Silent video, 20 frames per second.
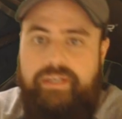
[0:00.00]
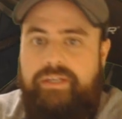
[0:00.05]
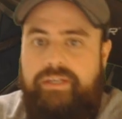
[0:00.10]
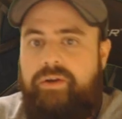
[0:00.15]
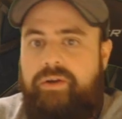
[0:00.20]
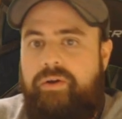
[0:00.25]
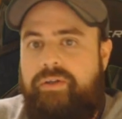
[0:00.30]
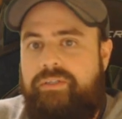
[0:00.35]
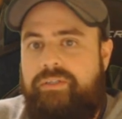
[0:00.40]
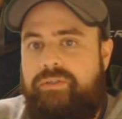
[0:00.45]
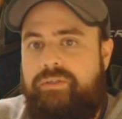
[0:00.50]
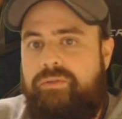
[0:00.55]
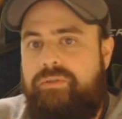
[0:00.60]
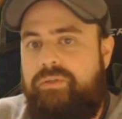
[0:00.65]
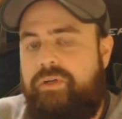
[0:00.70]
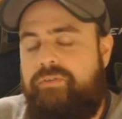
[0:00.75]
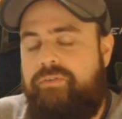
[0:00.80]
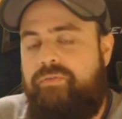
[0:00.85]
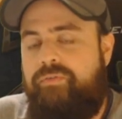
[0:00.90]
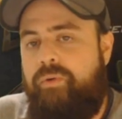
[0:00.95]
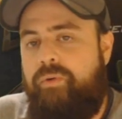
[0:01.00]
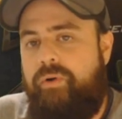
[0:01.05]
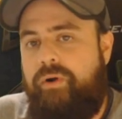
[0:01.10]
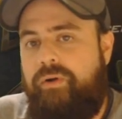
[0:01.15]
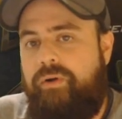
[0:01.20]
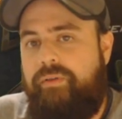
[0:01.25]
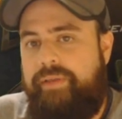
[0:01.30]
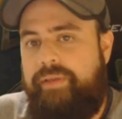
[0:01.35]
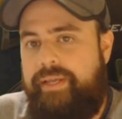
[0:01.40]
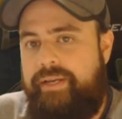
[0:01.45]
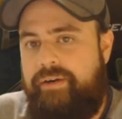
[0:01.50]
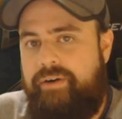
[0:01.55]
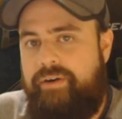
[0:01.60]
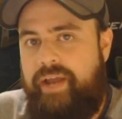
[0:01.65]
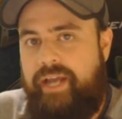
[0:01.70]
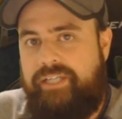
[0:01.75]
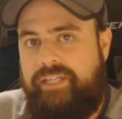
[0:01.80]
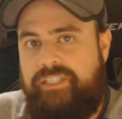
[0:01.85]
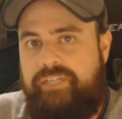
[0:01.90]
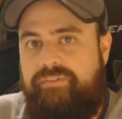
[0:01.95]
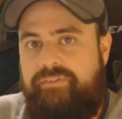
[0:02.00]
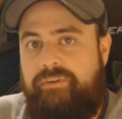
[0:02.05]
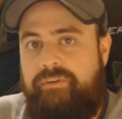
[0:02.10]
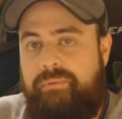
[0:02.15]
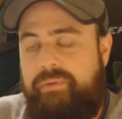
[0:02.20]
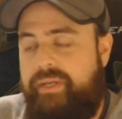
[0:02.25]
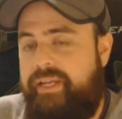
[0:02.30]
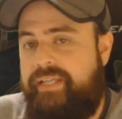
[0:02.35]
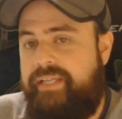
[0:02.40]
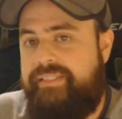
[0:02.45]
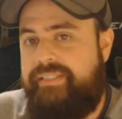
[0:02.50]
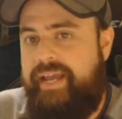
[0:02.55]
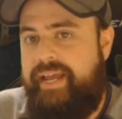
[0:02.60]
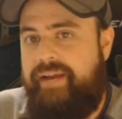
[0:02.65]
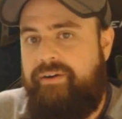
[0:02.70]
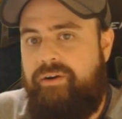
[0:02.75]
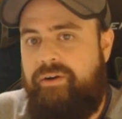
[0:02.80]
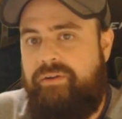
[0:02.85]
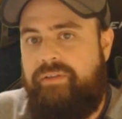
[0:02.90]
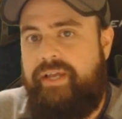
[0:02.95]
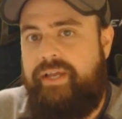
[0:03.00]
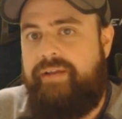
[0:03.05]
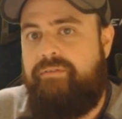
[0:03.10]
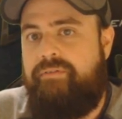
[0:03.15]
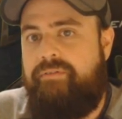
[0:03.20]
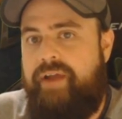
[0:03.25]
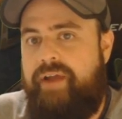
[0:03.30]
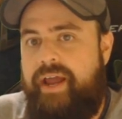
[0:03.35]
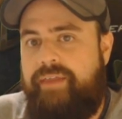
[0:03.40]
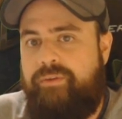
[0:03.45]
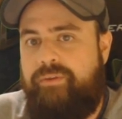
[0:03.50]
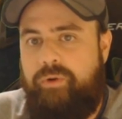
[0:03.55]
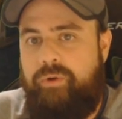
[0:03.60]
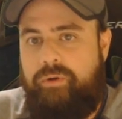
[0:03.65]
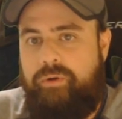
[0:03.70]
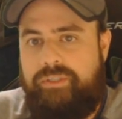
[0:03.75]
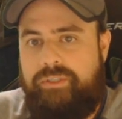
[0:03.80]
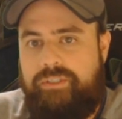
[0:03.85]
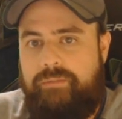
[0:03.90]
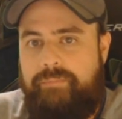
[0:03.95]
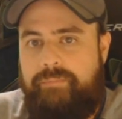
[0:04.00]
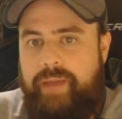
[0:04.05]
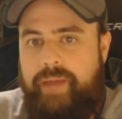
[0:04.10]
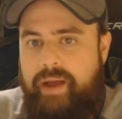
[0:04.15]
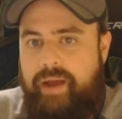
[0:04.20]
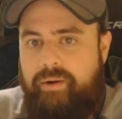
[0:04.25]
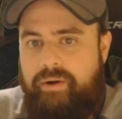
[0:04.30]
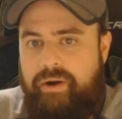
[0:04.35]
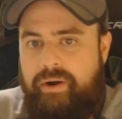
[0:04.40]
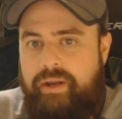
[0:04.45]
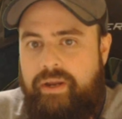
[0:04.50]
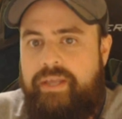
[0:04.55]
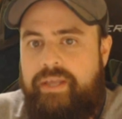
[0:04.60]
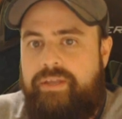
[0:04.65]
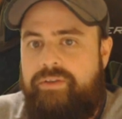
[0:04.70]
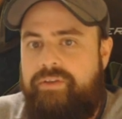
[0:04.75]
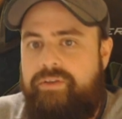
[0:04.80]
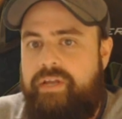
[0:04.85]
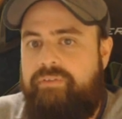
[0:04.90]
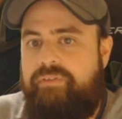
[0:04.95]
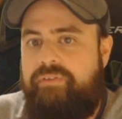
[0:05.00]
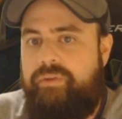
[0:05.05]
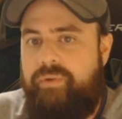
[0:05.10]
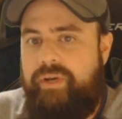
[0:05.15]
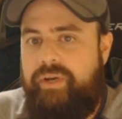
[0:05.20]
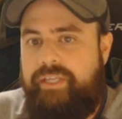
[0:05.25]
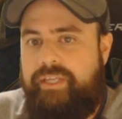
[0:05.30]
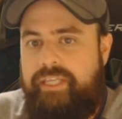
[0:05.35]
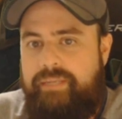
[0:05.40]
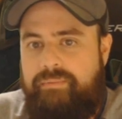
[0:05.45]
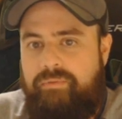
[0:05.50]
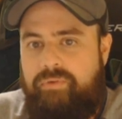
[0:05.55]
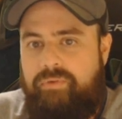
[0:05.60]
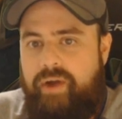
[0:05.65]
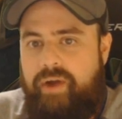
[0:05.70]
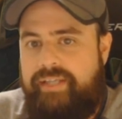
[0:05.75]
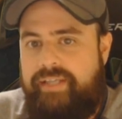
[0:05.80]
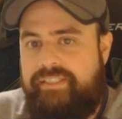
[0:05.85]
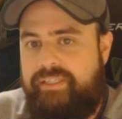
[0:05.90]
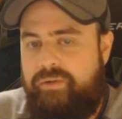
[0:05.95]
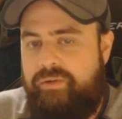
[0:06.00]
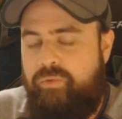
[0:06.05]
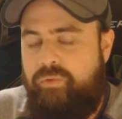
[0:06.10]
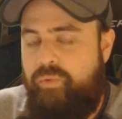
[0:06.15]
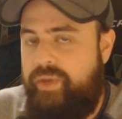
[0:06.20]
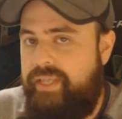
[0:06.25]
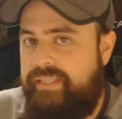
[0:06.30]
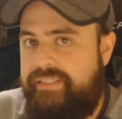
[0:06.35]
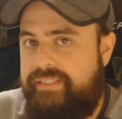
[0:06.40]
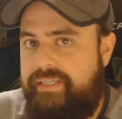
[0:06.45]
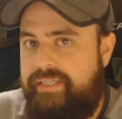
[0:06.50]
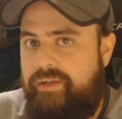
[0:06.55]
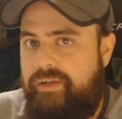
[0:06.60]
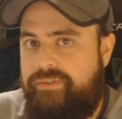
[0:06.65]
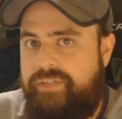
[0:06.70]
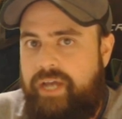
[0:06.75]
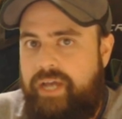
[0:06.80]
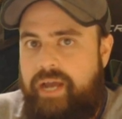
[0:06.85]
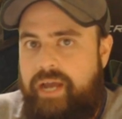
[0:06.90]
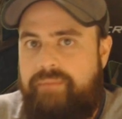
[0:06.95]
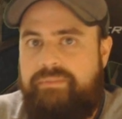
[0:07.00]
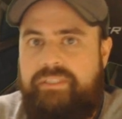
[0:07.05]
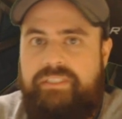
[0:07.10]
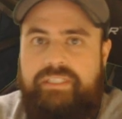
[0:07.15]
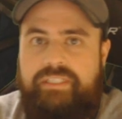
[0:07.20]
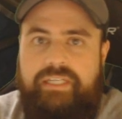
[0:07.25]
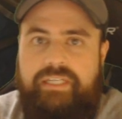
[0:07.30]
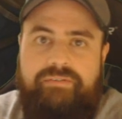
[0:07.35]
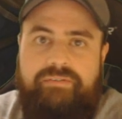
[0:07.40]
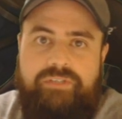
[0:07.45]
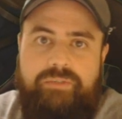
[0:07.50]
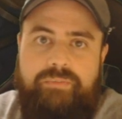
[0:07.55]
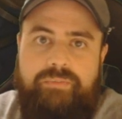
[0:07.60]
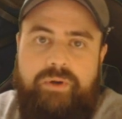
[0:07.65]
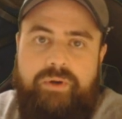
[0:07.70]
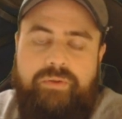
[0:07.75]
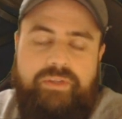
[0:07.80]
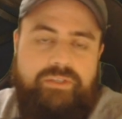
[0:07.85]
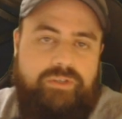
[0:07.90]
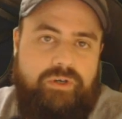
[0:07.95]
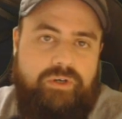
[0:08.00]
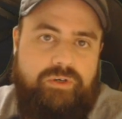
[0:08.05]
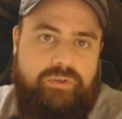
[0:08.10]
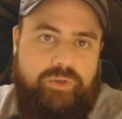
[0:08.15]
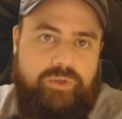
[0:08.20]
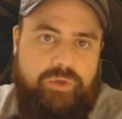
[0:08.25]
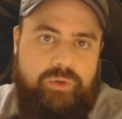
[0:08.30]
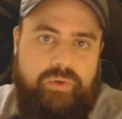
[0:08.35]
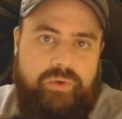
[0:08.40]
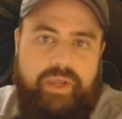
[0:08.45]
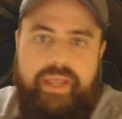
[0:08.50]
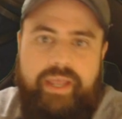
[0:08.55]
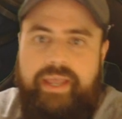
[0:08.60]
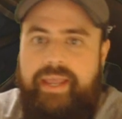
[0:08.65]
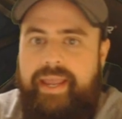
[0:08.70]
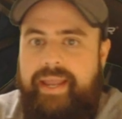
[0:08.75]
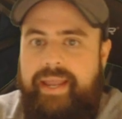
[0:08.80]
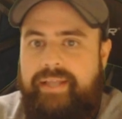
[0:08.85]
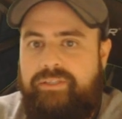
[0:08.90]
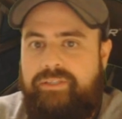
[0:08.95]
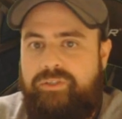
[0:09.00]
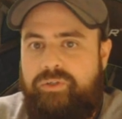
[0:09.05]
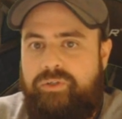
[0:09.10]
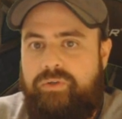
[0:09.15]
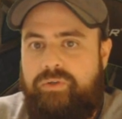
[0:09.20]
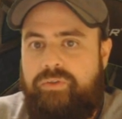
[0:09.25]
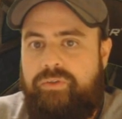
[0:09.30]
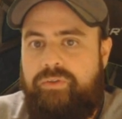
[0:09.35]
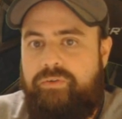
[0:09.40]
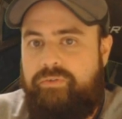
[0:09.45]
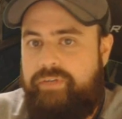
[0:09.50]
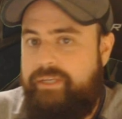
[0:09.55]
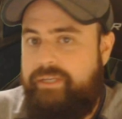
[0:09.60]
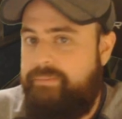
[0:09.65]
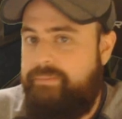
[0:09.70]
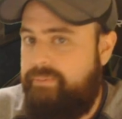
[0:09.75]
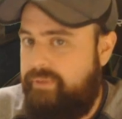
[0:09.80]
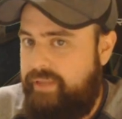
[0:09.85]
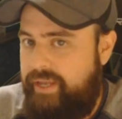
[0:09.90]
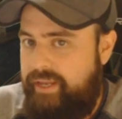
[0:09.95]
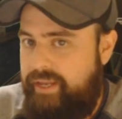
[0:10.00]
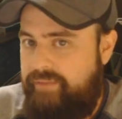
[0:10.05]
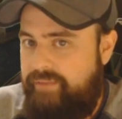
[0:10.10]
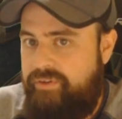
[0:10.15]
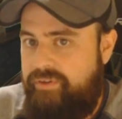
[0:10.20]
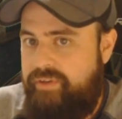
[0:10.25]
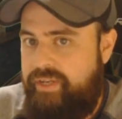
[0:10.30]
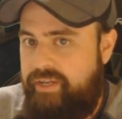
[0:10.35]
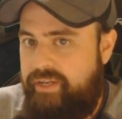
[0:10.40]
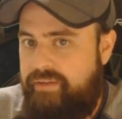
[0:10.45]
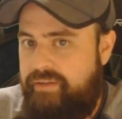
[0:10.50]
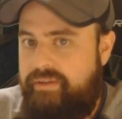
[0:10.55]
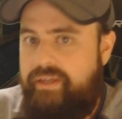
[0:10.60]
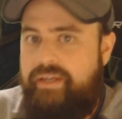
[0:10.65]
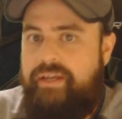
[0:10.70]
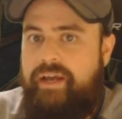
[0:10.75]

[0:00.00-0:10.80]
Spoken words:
You're going to look for early interaction if you're playing against aggro like Wrath or Crystal Power. You definitely want to keep Rising Winds at all times, as it gives you both a turn 2 and turn 3 play if you need it.